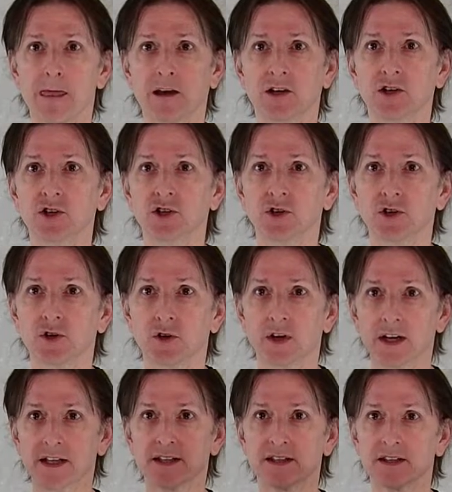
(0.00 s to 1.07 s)
your
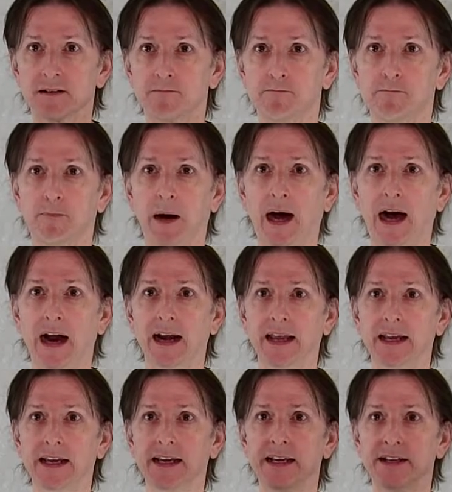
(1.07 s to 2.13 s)

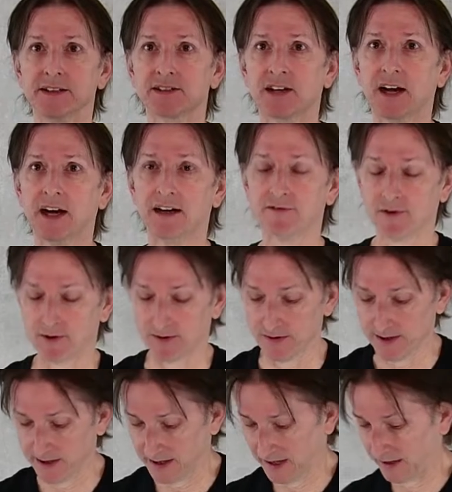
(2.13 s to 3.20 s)
body is
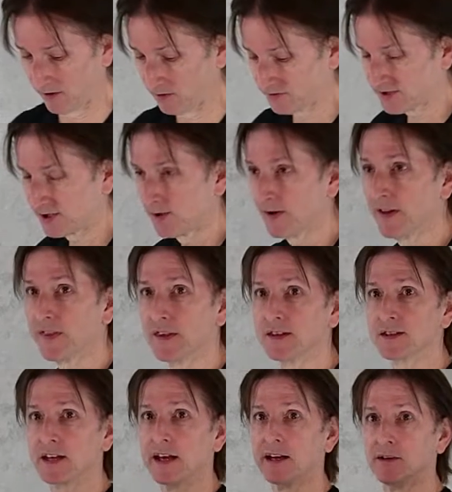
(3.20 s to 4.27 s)
covered, and I'll turn it
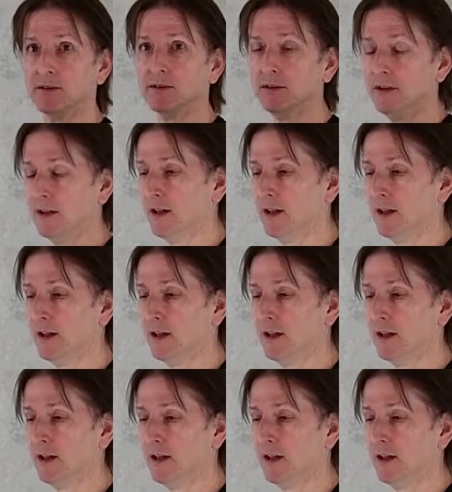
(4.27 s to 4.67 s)
this angle,